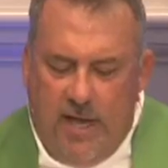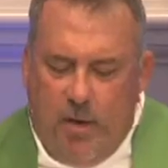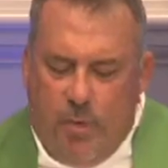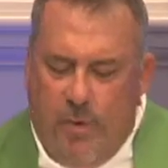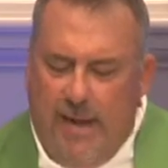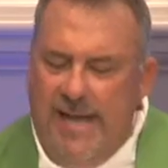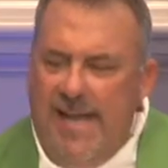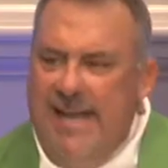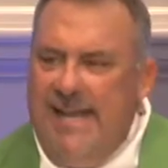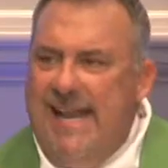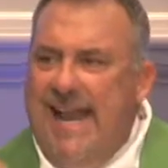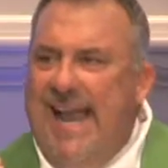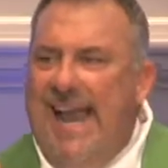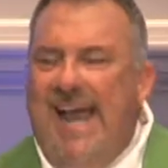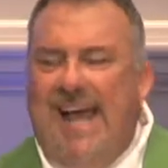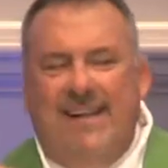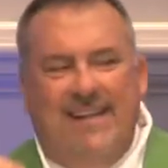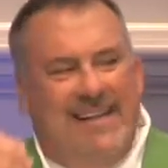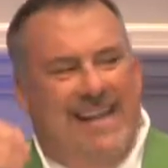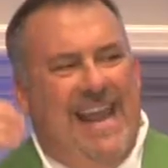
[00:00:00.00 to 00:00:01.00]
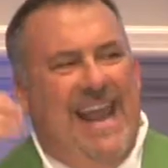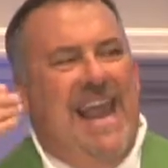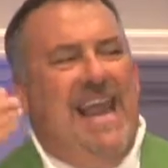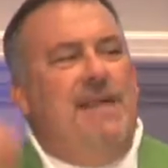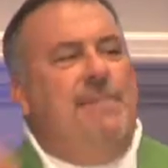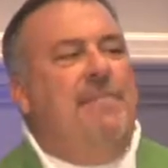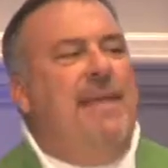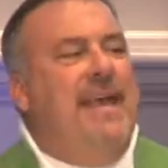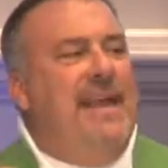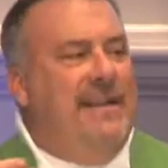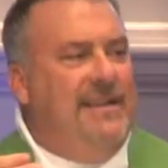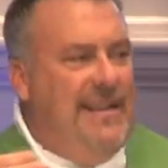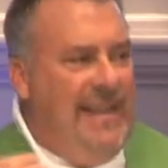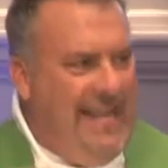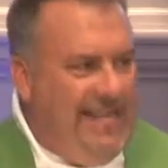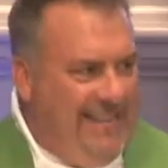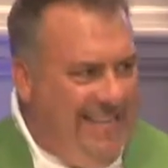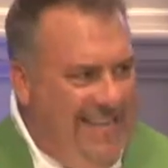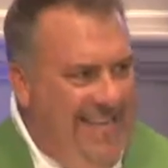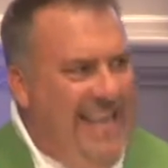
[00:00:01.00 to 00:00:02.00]
we need to add an amen
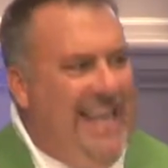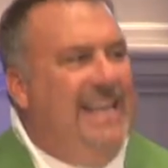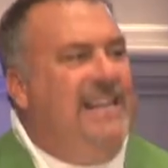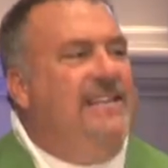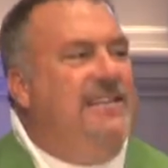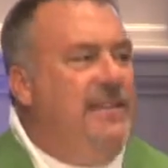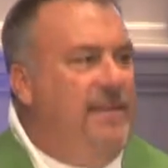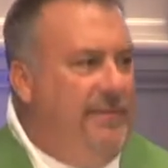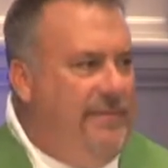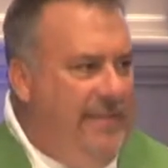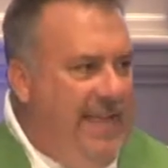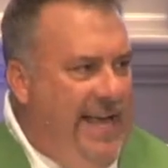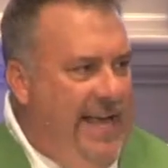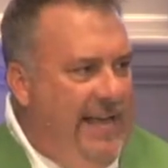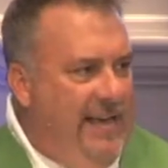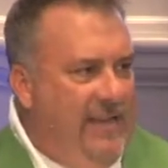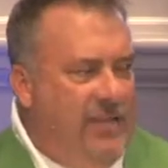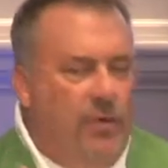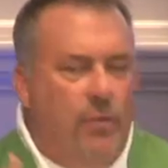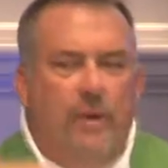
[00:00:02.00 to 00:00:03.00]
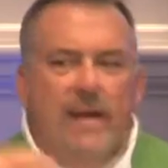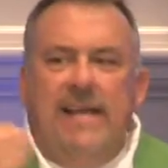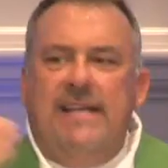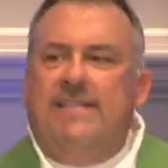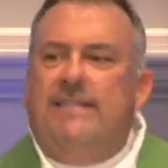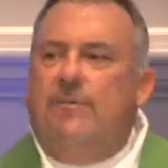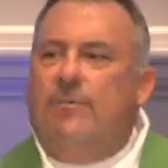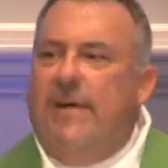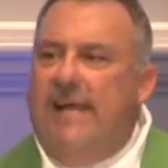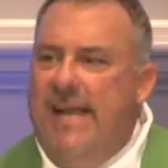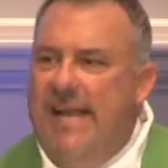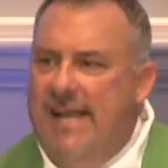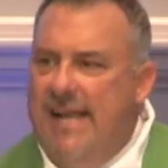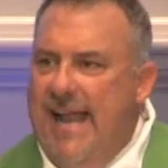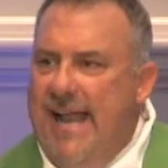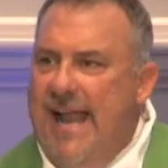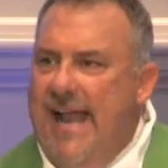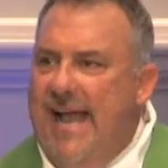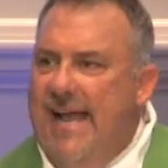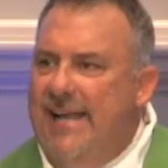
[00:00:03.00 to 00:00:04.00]
at the end of that. And the reason we need
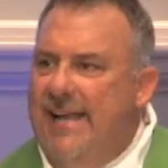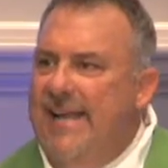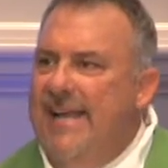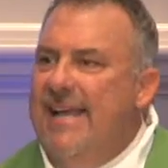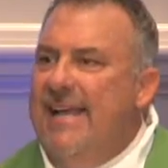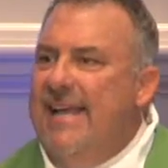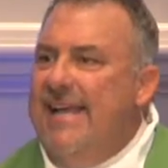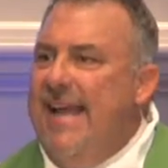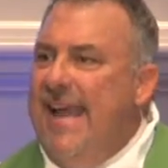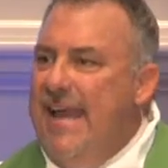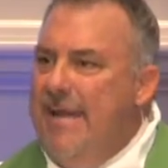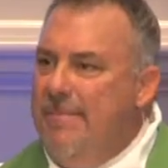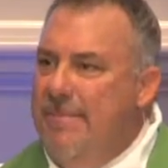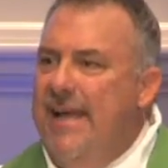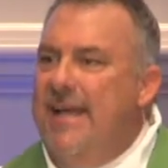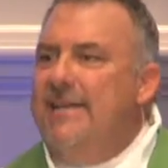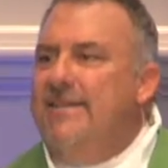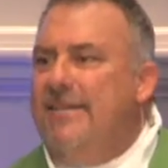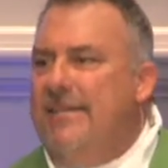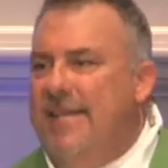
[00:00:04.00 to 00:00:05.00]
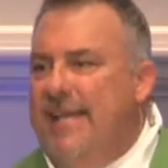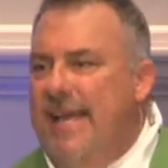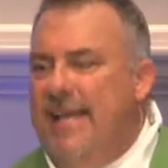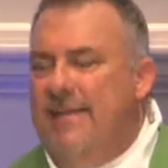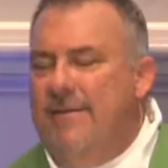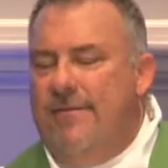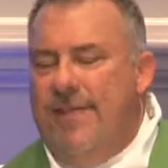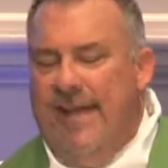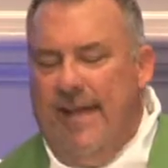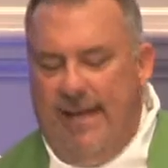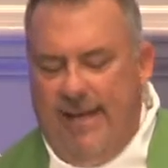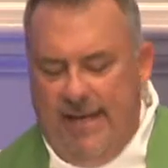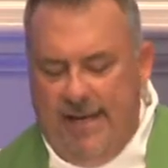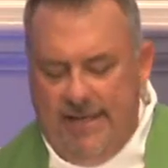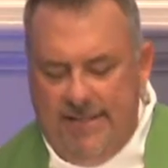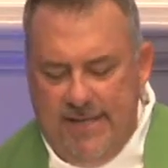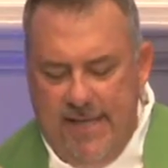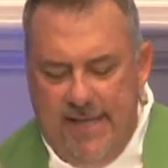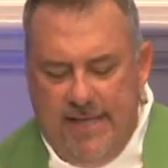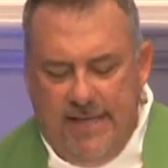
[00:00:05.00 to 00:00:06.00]
to add an amen to the end of that
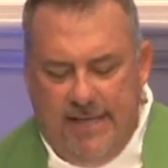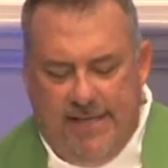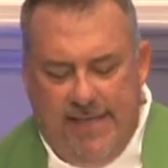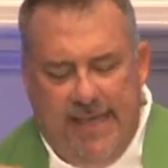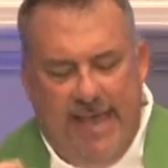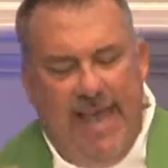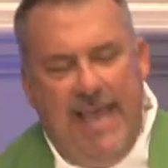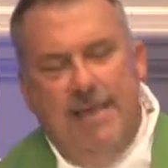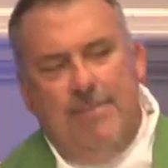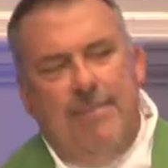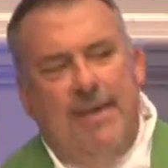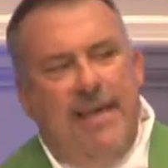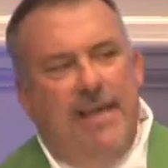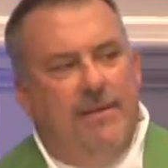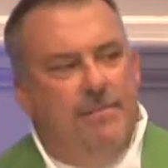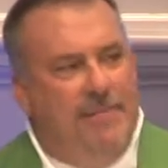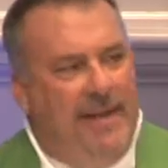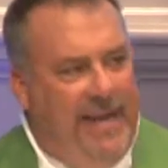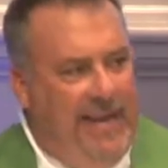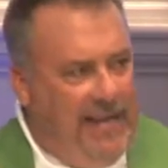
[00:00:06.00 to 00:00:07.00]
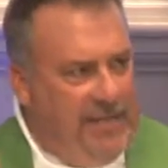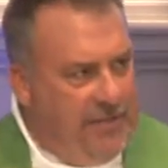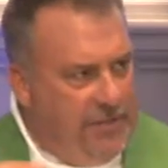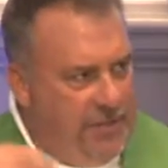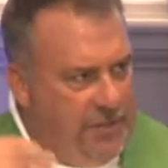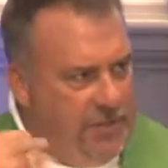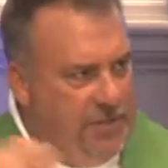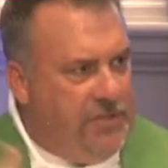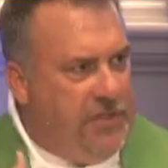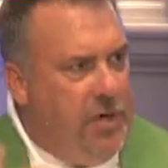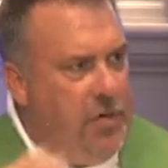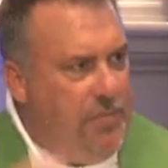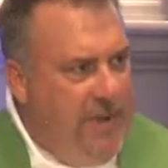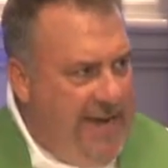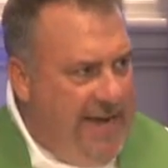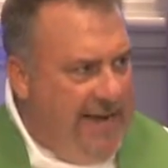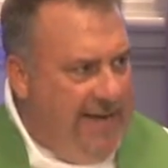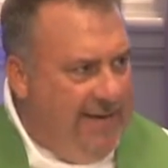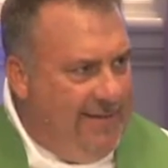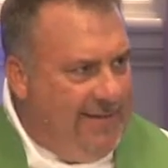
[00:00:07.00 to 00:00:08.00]
is that the amen means so
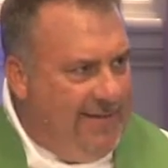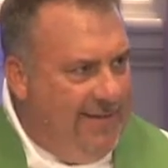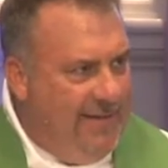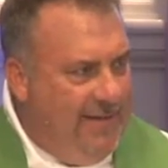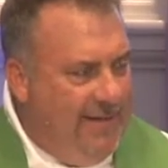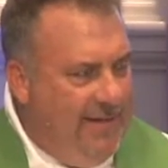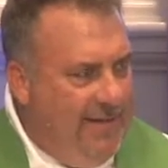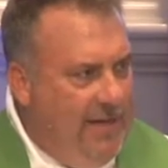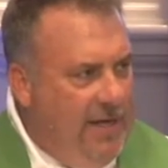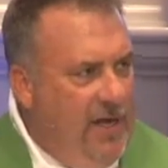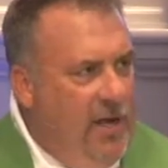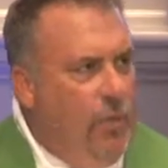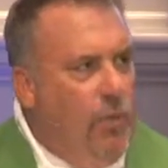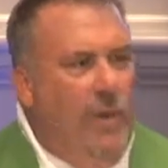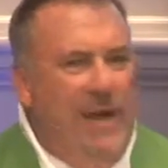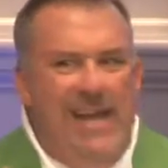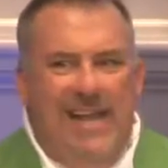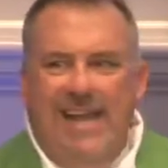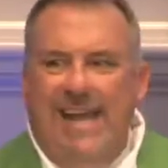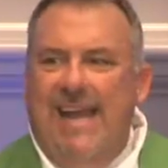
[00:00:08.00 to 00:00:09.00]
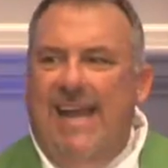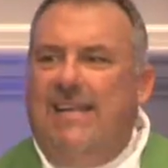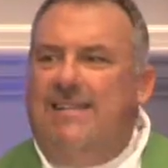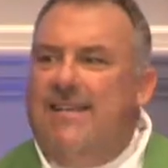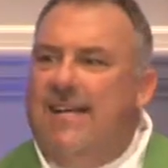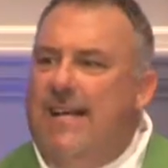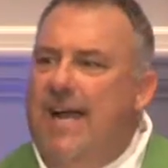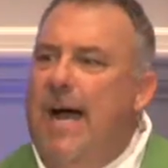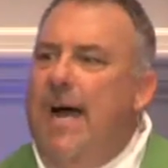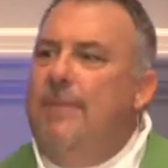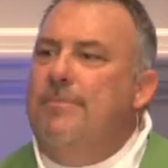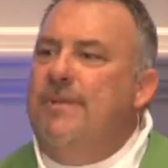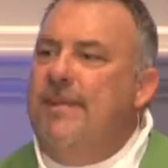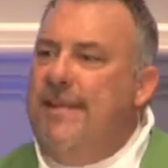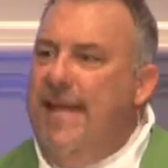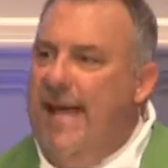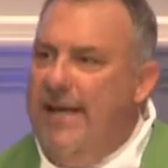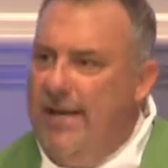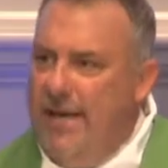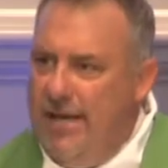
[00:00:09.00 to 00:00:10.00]
be it. We need to come to
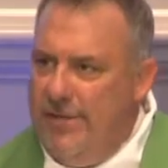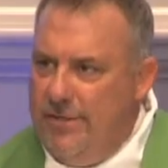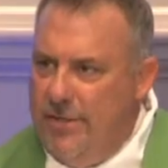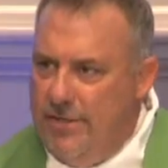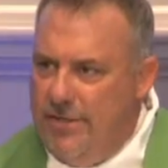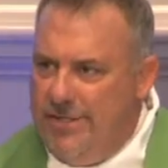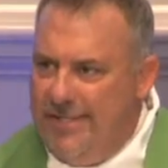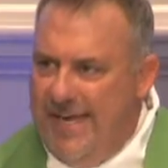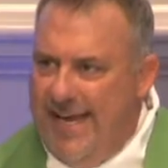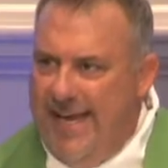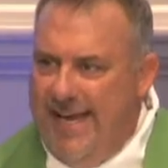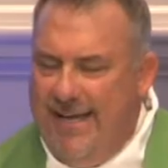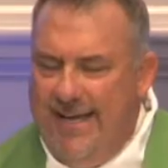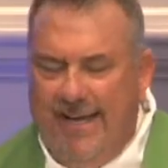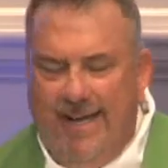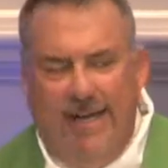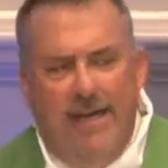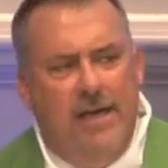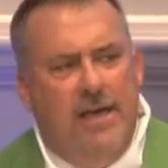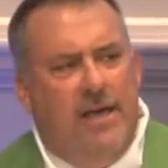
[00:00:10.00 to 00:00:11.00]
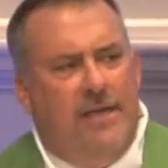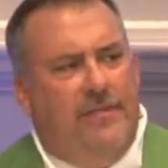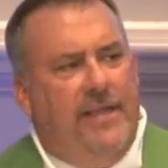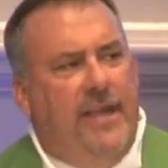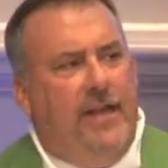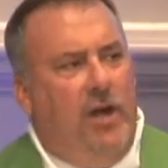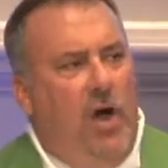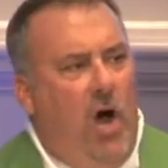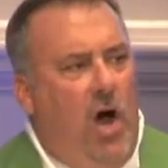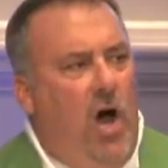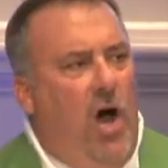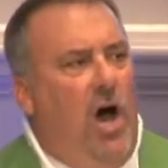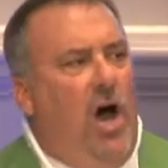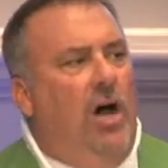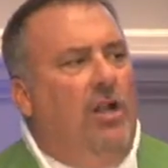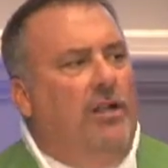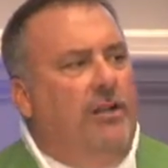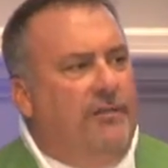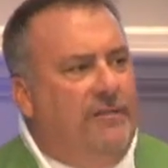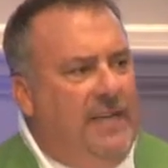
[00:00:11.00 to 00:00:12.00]
that understanding that
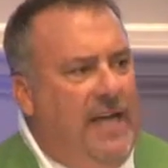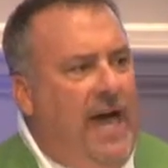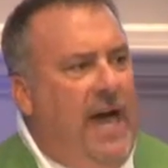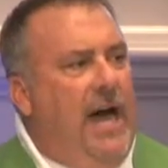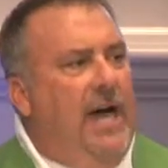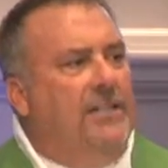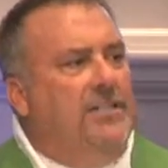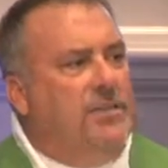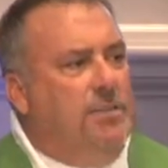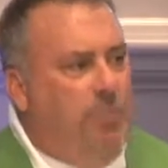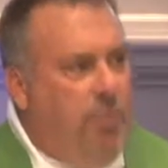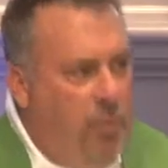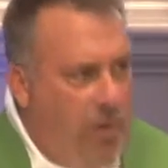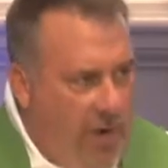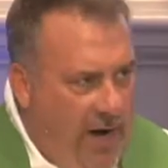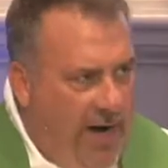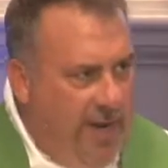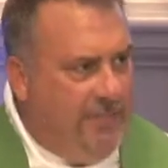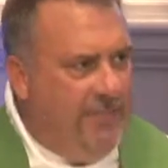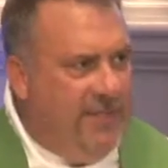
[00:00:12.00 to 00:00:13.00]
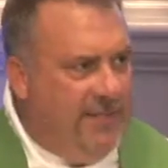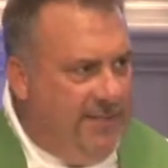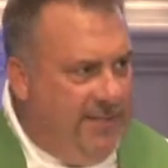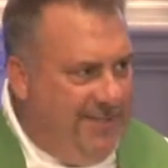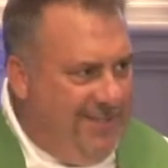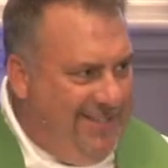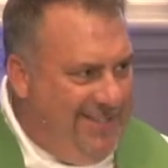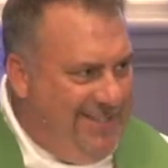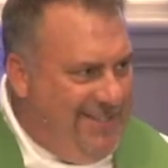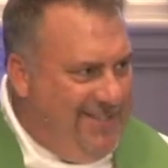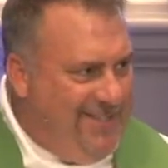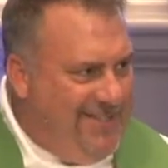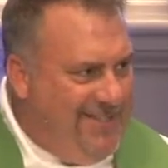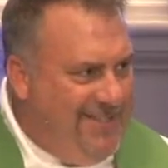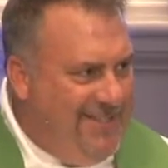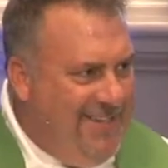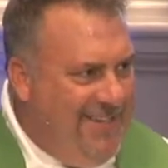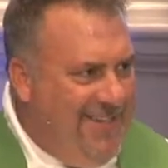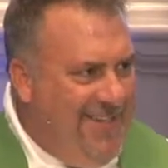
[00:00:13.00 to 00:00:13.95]
all of God's promises